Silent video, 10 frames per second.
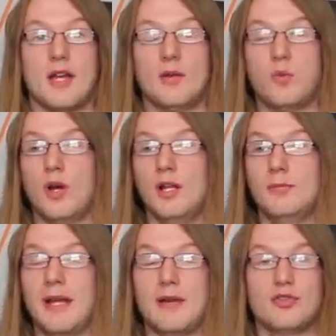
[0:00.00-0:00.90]
And while
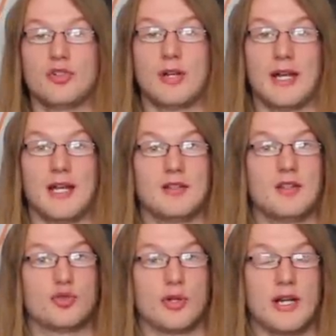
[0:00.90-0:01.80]
Behringer had the
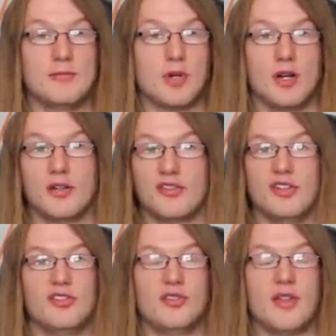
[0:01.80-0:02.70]
trademark
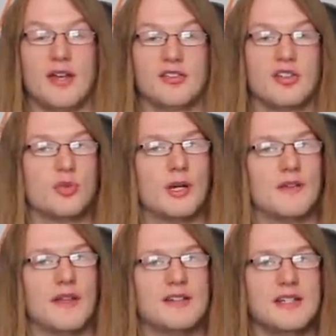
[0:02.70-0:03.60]
since 2012,
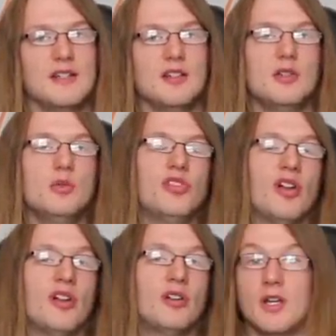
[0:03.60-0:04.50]
they didn't use
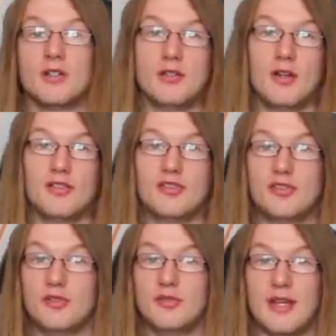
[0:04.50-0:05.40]
it not until
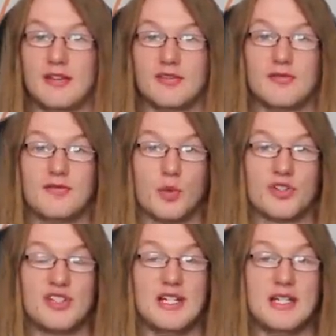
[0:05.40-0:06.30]

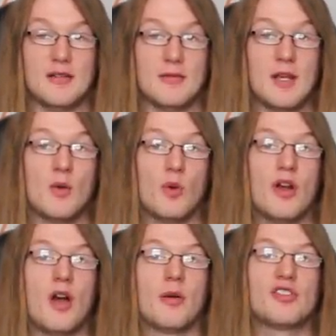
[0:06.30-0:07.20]
2014 when
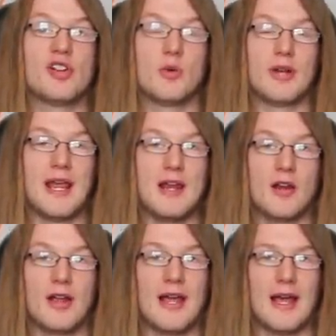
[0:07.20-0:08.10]
Auratone
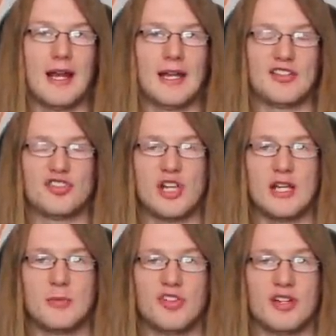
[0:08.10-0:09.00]
heir Alex
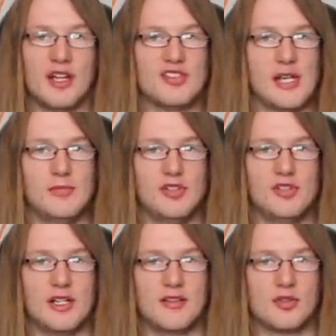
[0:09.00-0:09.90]
Jacobson attempted to
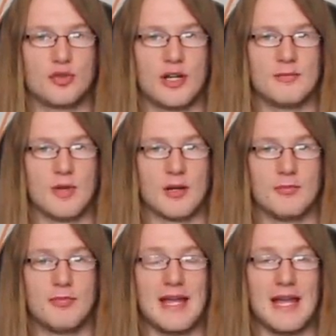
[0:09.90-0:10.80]
get the trademark
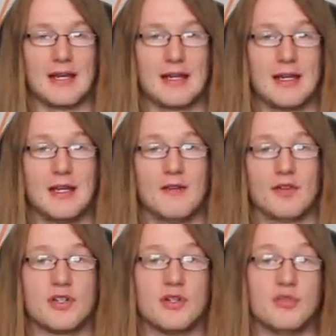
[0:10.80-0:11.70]
back for
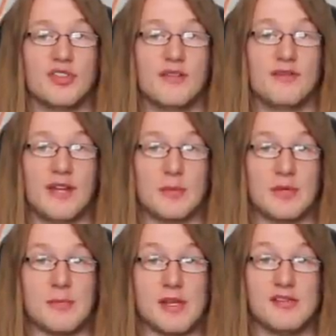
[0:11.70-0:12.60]
use in the family
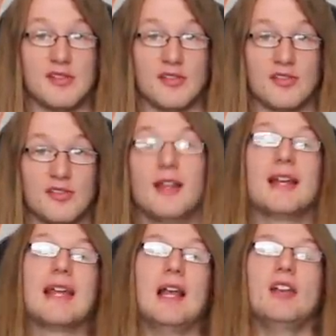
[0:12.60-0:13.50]
business. The
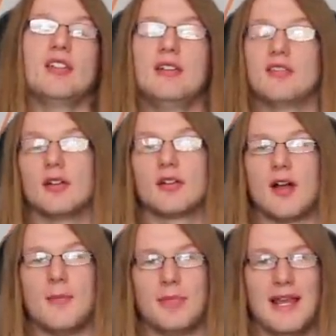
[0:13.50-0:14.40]
legalities are
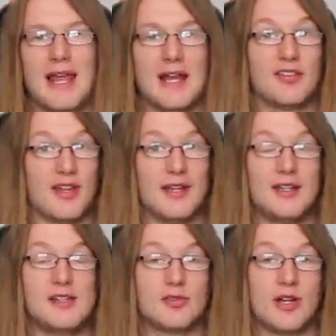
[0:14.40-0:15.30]
complex and
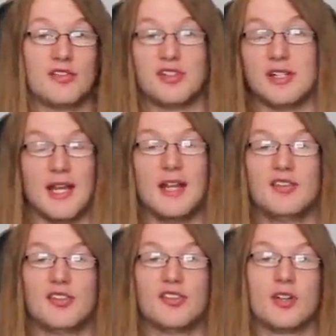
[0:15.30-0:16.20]
interesting,
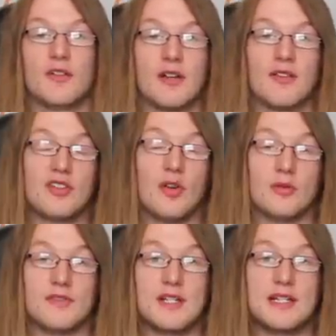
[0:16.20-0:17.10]
hence deserving of its
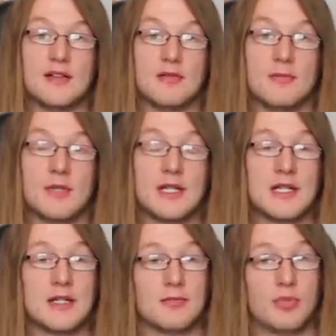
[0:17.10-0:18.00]
own video
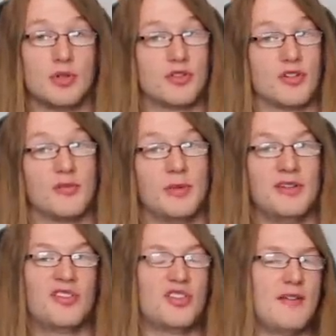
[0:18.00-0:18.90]
but there have
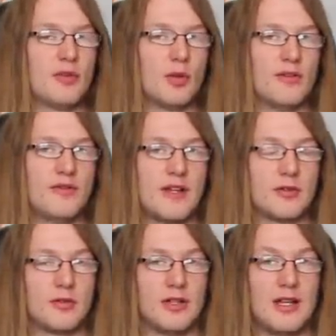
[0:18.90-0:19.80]
been several
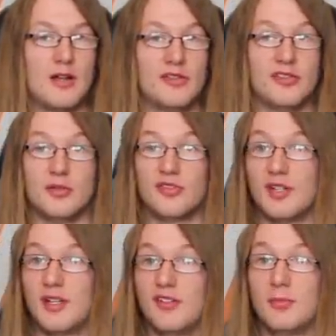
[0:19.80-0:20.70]
federal lawsuits
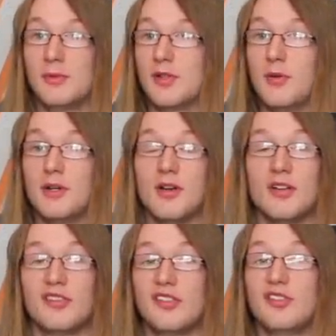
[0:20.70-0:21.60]
and has been going
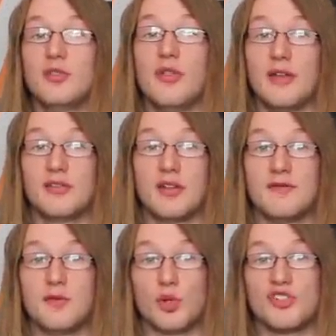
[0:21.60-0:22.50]
on since
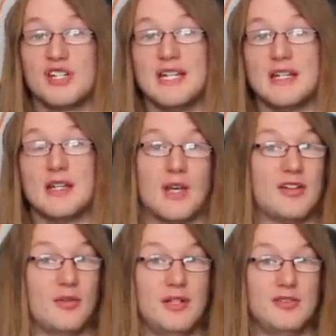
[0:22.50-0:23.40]
2014,
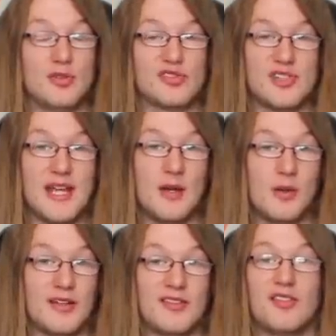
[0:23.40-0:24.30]
and only just
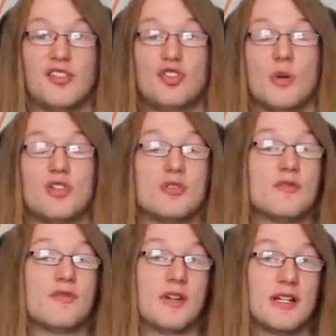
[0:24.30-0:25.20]
now has the situation
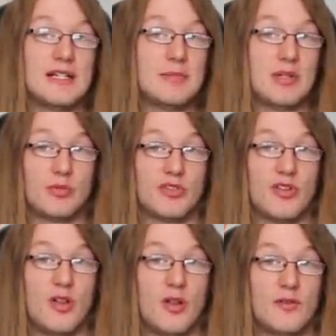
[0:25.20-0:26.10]
finally been
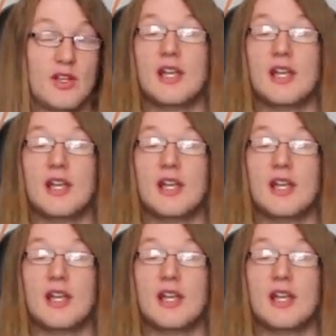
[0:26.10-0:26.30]
resolved